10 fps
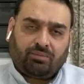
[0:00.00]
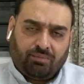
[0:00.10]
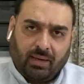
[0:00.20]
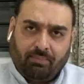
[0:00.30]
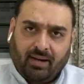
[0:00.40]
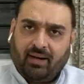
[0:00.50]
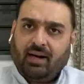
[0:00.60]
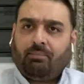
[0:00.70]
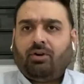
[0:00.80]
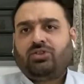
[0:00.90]
dependent
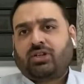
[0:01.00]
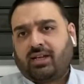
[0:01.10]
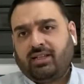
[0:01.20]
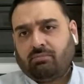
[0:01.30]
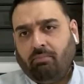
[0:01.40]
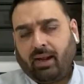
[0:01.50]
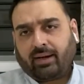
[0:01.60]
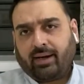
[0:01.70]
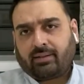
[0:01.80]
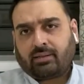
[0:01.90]
upon Chinese
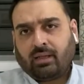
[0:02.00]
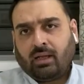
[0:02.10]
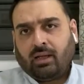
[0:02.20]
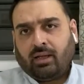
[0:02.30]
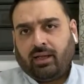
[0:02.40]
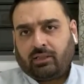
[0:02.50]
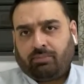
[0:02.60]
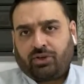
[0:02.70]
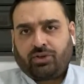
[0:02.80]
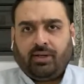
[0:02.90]
markets,
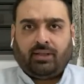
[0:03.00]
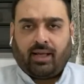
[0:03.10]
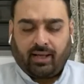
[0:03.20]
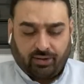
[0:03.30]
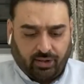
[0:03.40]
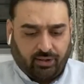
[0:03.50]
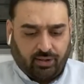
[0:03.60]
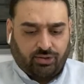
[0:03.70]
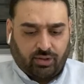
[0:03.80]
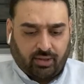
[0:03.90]
especially the
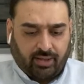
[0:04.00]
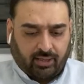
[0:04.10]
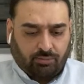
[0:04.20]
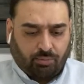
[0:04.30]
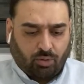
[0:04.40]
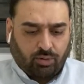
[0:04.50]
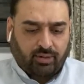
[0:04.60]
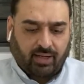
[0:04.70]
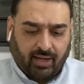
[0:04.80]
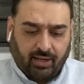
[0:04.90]
agricultural exports
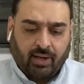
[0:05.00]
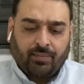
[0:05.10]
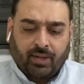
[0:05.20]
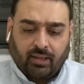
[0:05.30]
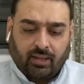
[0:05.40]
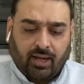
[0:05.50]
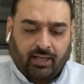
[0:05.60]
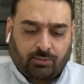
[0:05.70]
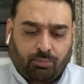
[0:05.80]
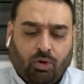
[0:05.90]
and the
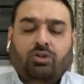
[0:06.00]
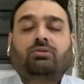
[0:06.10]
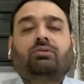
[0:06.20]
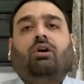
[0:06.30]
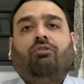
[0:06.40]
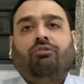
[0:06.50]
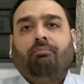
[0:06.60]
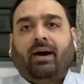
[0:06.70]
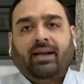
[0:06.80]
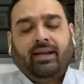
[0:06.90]
exports of
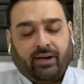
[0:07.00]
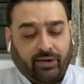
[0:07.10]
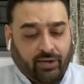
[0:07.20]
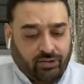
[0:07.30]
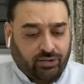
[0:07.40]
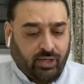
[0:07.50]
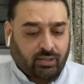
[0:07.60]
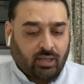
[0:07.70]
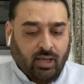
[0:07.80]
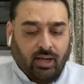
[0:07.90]
mining industries.
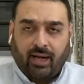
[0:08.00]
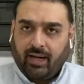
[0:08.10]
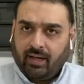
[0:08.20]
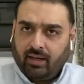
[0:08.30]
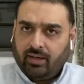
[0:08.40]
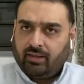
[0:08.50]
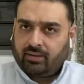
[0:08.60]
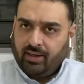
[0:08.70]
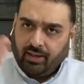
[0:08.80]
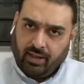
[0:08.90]
And
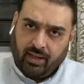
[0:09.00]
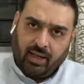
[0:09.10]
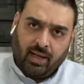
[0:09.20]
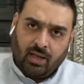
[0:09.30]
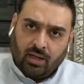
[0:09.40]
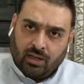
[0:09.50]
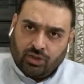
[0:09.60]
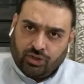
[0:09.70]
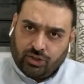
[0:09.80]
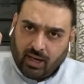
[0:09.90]
recently,
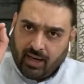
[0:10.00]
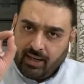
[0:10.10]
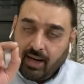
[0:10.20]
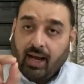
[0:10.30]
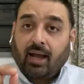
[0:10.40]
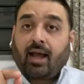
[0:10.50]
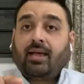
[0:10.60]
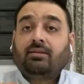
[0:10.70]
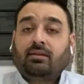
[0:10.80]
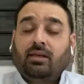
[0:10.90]
China
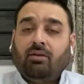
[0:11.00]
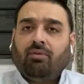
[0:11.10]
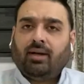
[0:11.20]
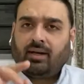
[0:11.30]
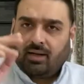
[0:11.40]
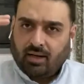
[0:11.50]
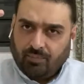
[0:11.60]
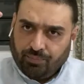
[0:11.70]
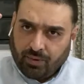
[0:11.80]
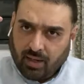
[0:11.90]
has given
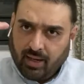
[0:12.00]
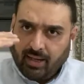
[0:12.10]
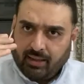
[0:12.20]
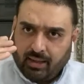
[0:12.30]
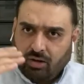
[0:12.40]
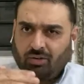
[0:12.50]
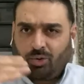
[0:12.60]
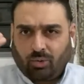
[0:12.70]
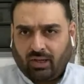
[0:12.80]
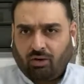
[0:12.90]
a letter of
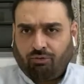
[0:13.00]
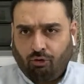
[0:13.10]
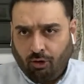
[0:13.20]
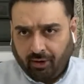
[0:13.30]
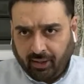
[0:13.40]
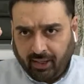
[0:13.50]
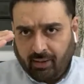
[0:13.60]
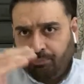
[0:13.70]
12 or 14